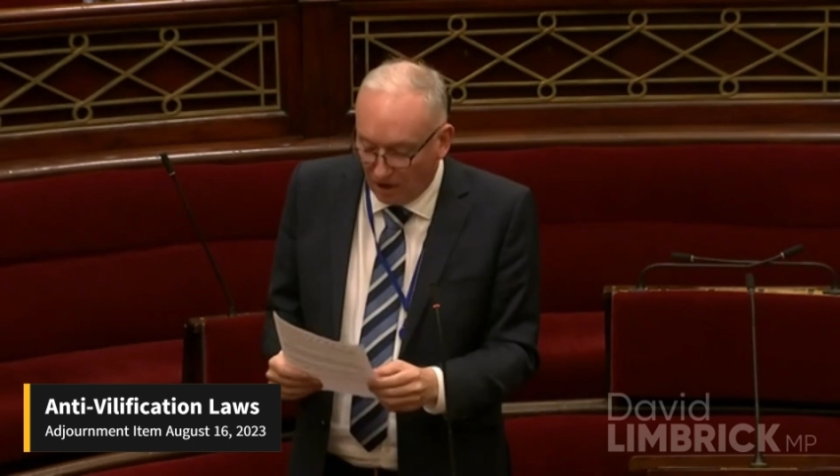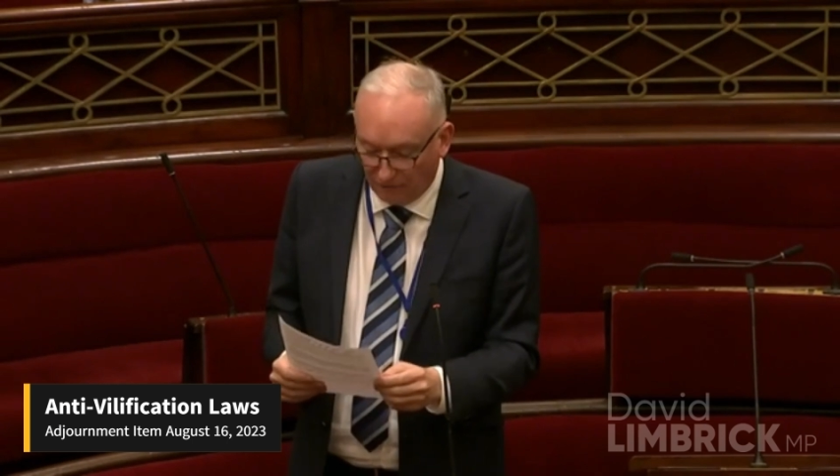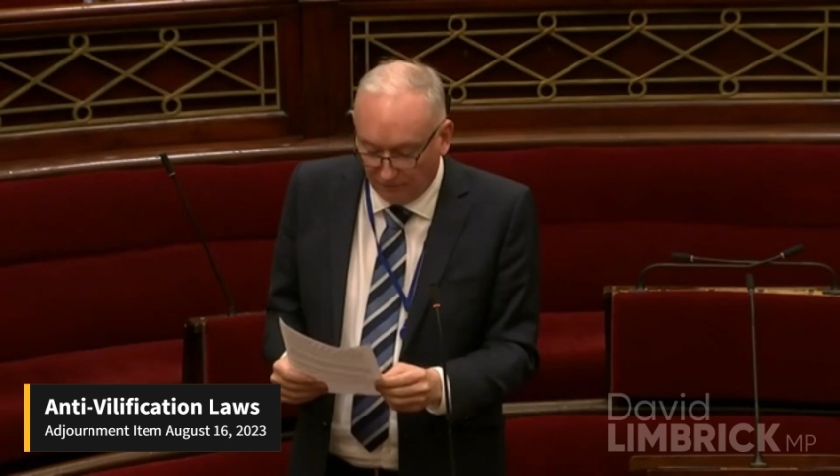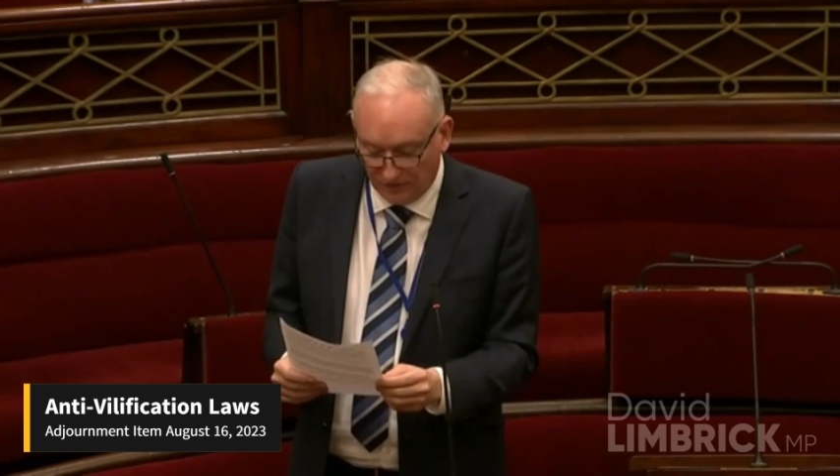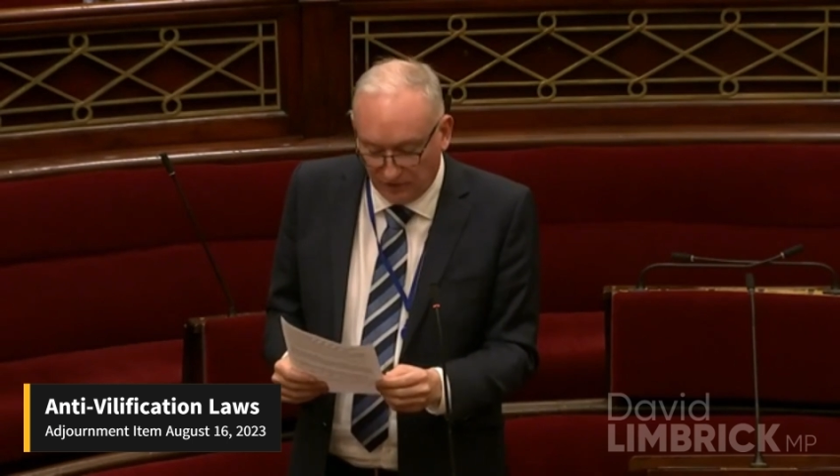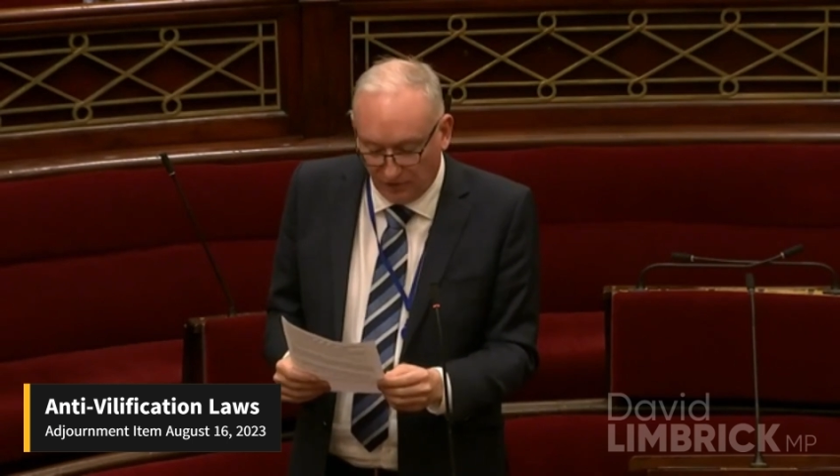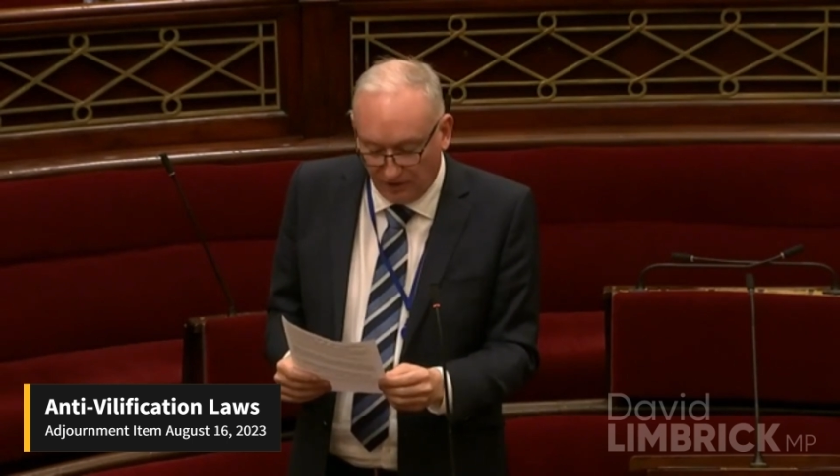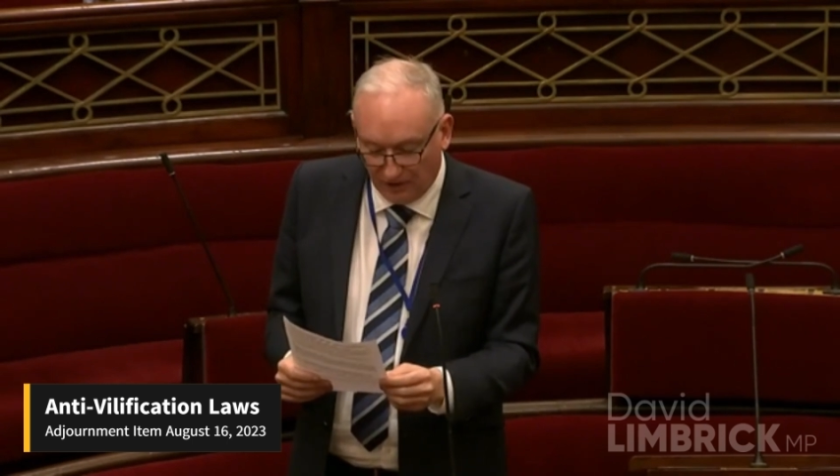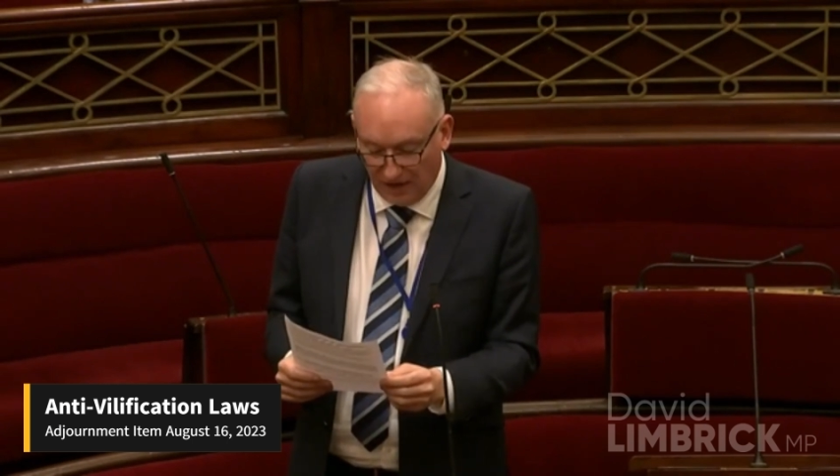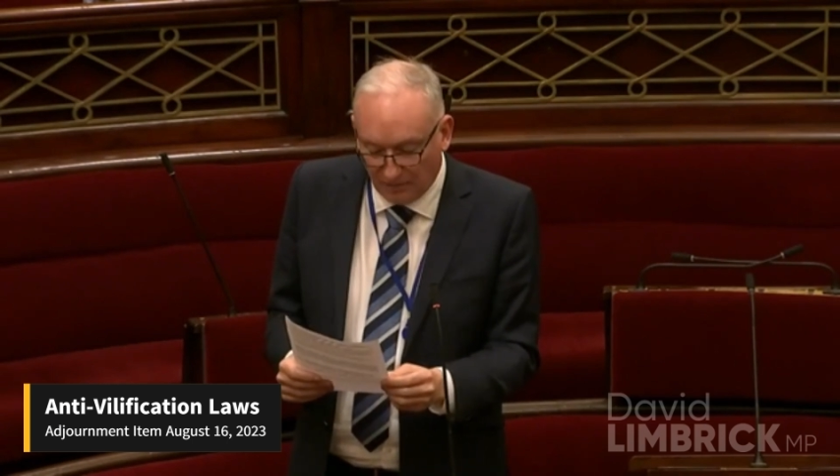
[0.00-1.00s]
of the
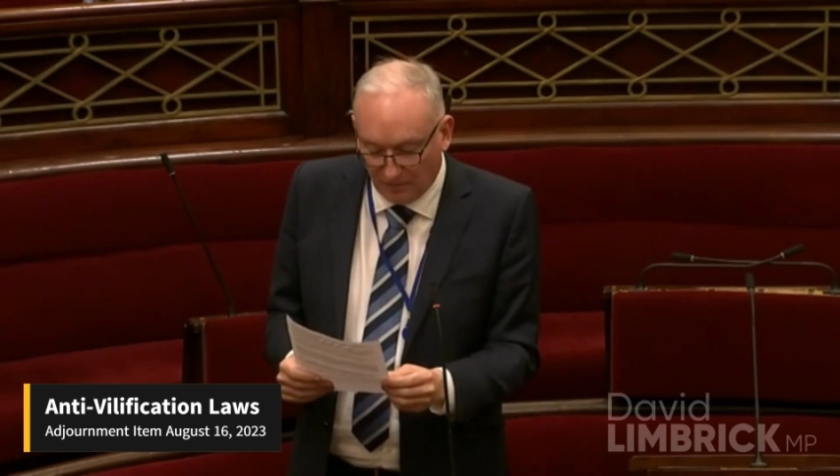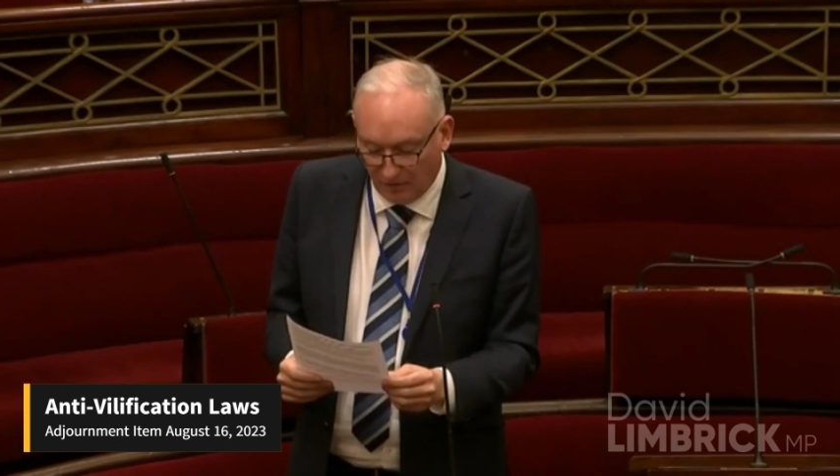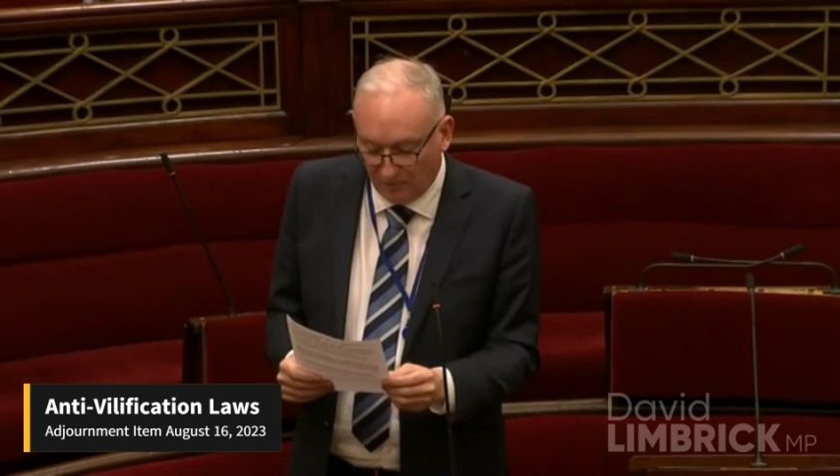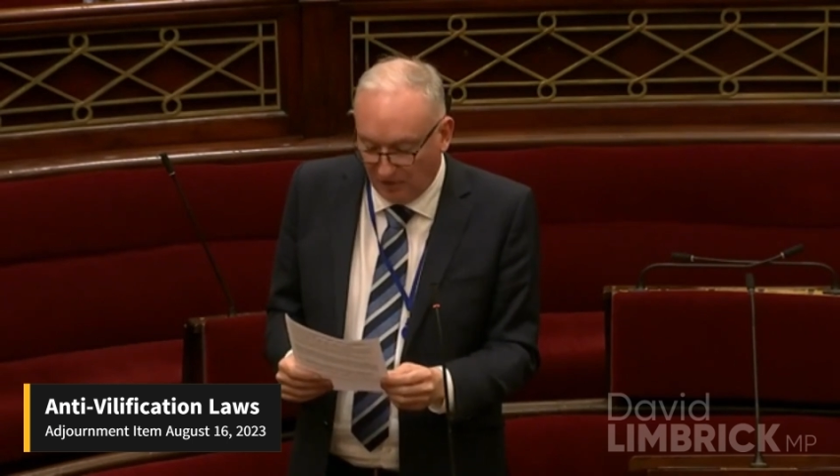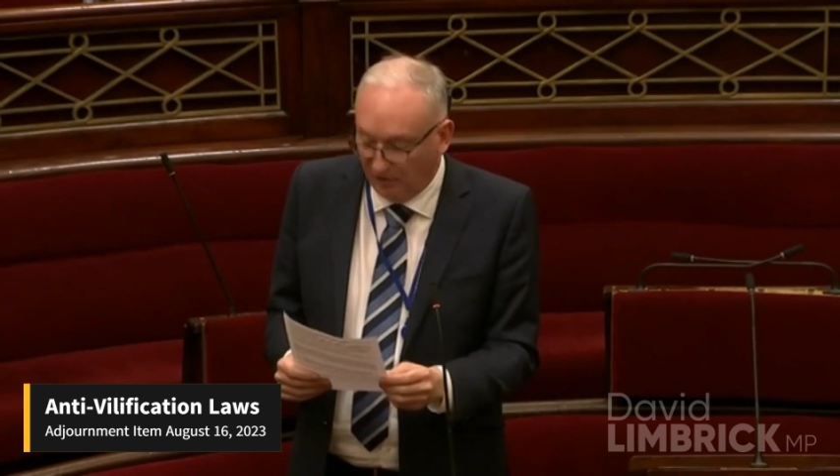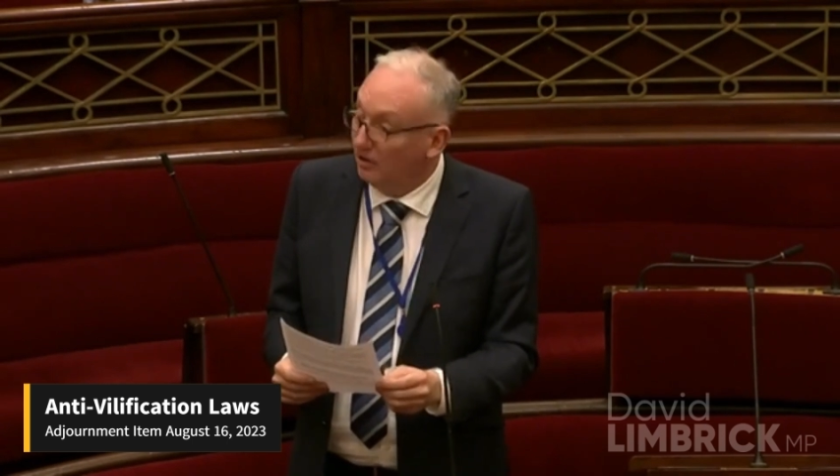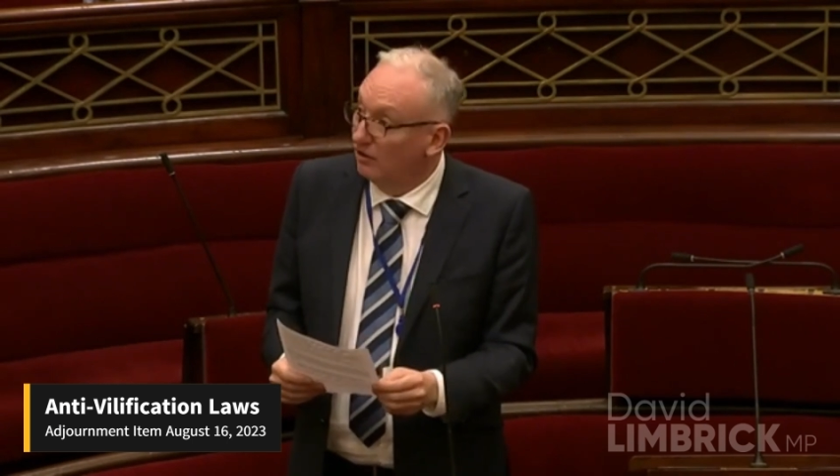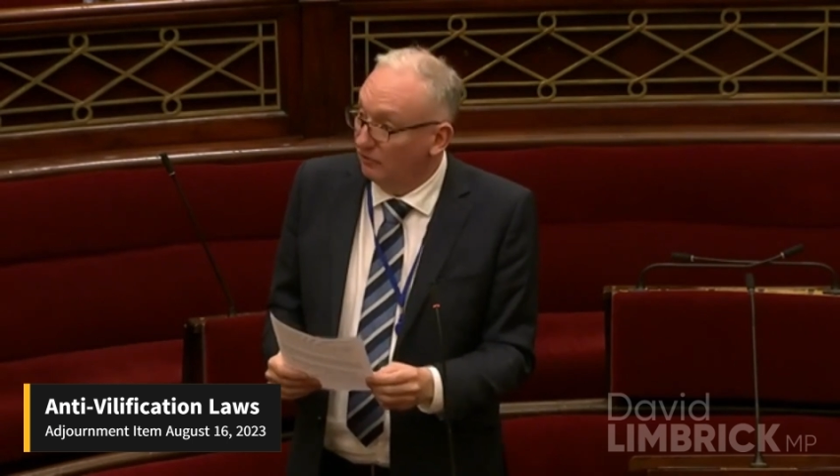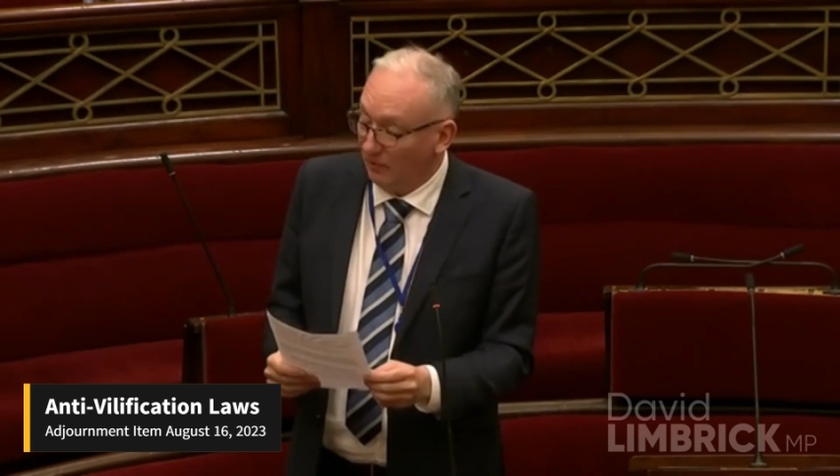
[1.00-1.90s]
Victorian labour movement